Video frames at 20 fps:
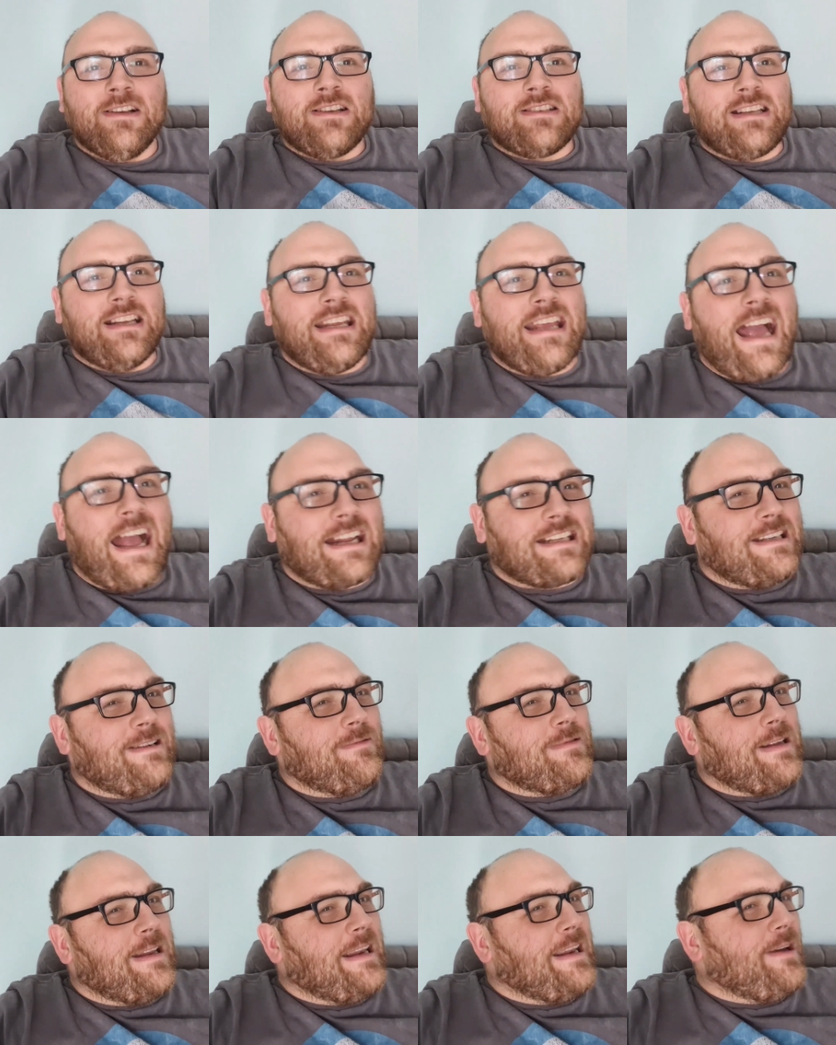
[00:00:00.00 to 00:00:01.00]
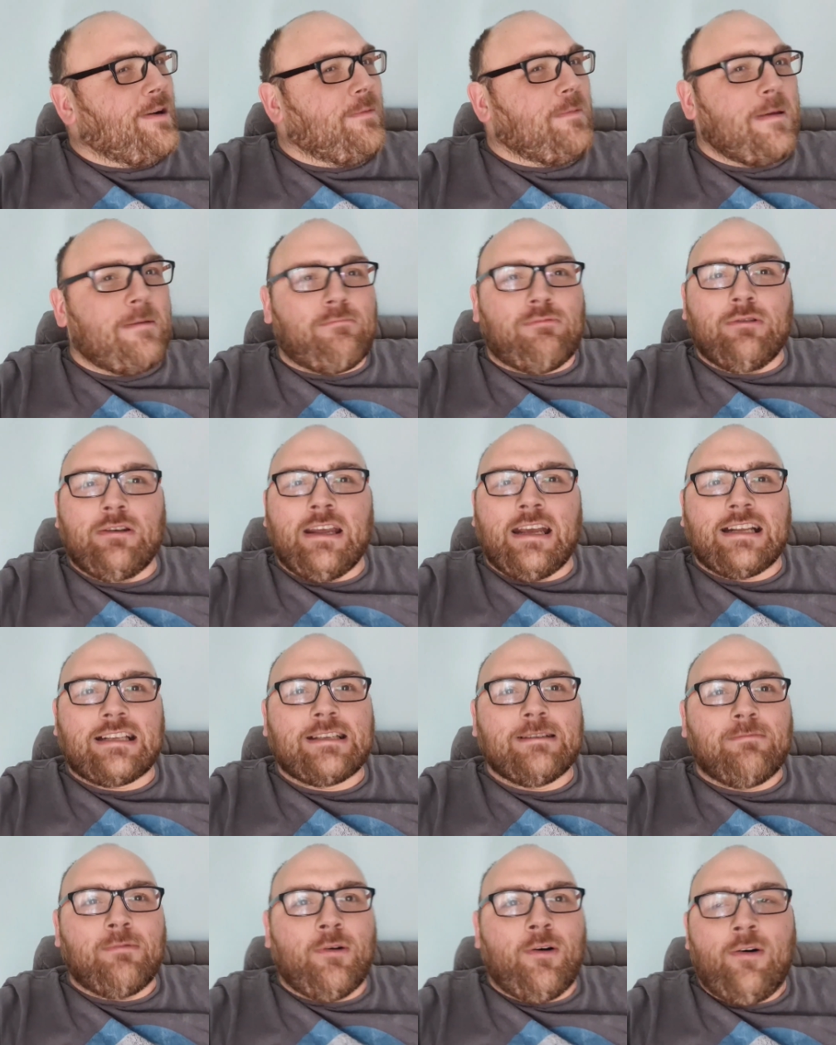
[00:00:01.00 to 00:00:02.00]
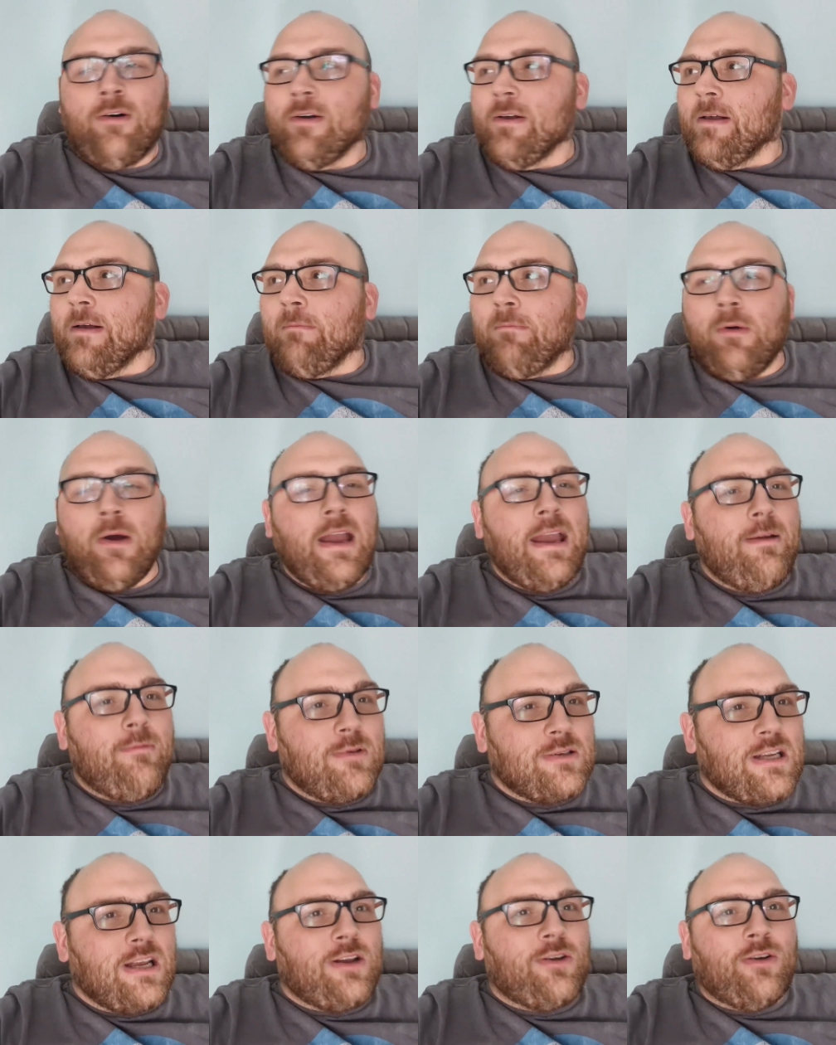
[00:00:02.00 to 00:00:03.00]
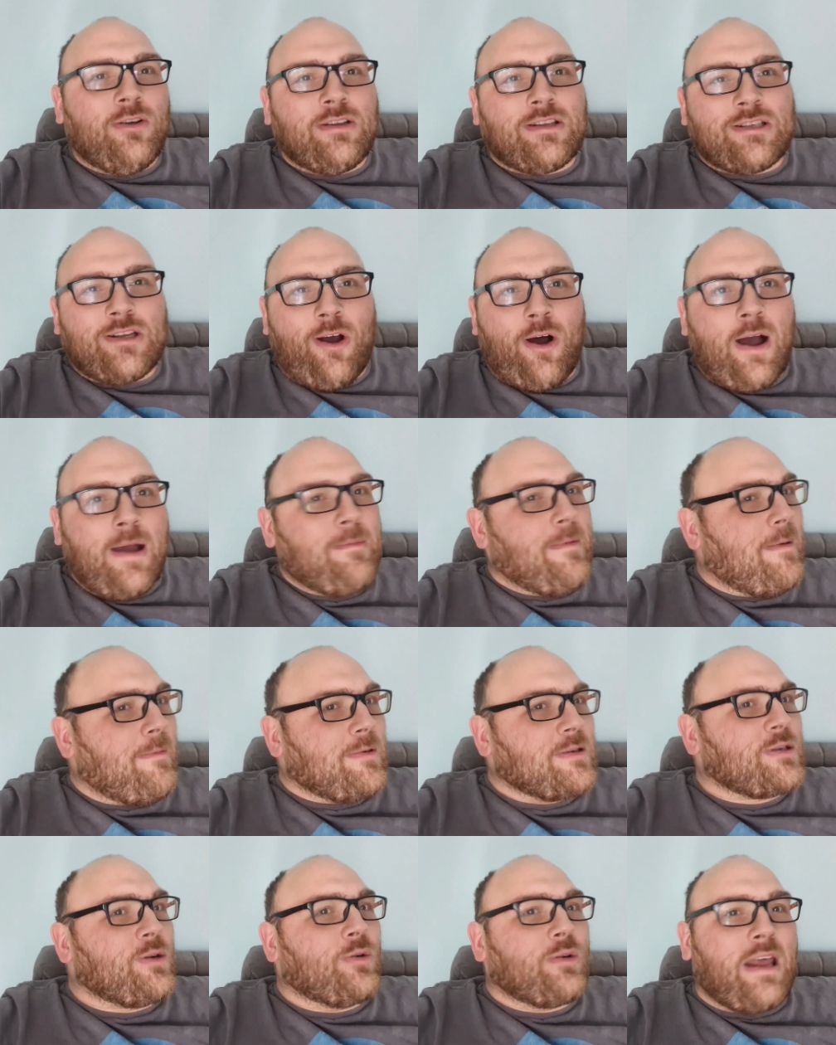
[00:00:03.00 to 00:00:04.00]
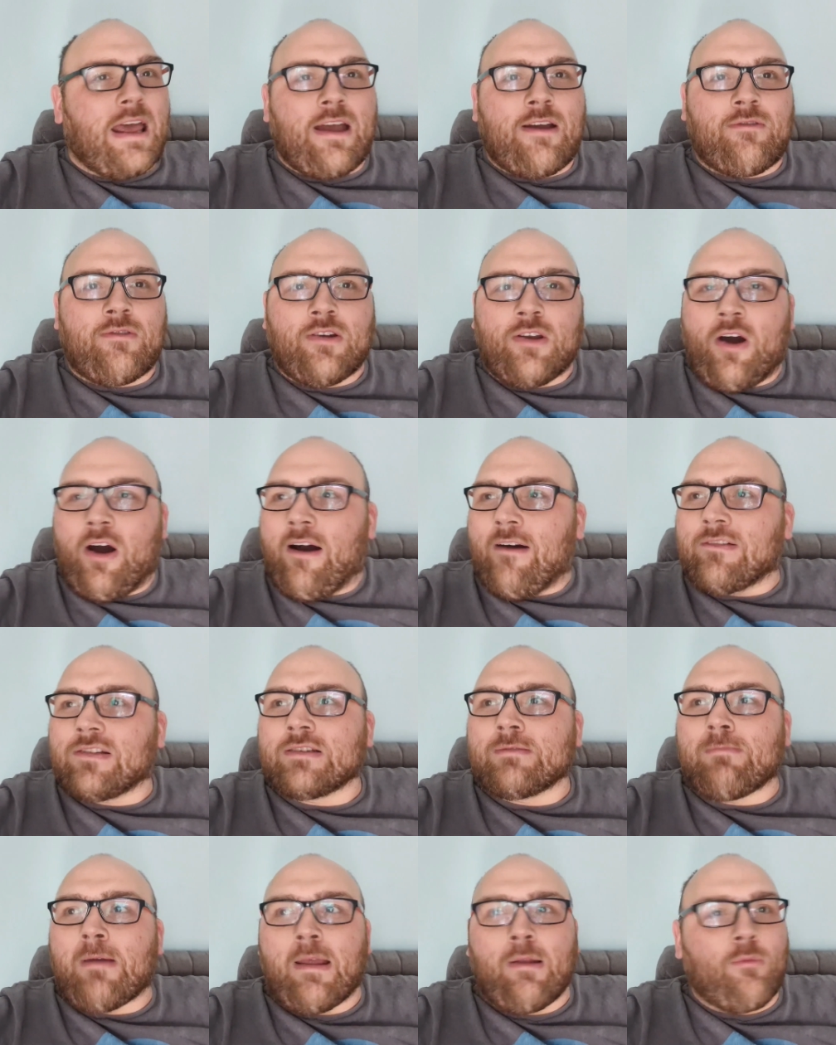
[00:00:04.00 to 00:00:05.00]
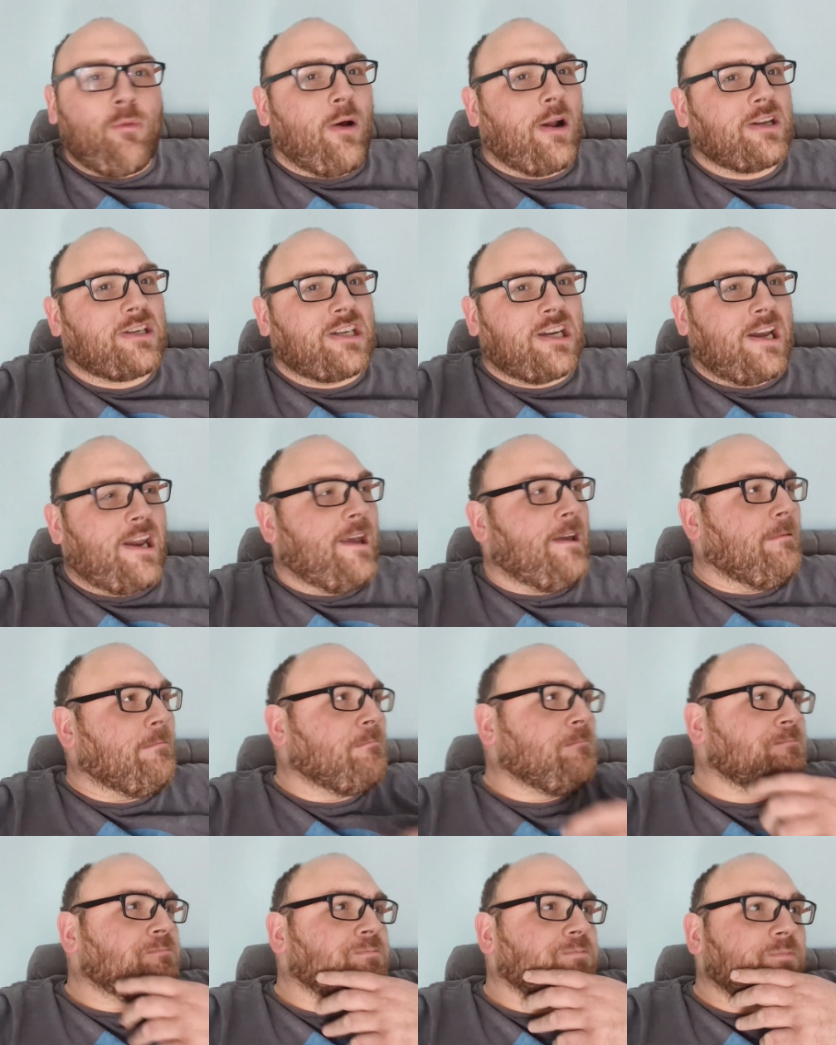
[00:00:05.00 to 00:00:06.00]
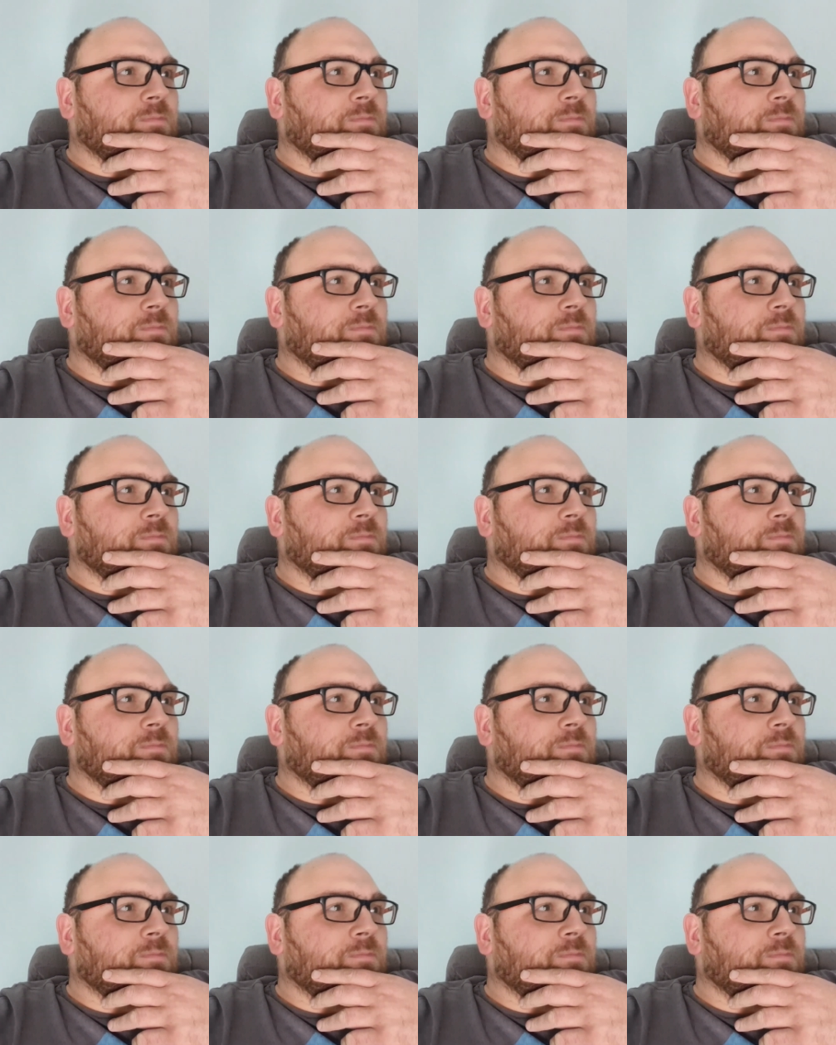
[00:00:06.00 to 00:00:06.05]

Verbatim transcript: So the acting was a little bit predictable, but it was a good time. It was a good hour and a half spent watching it.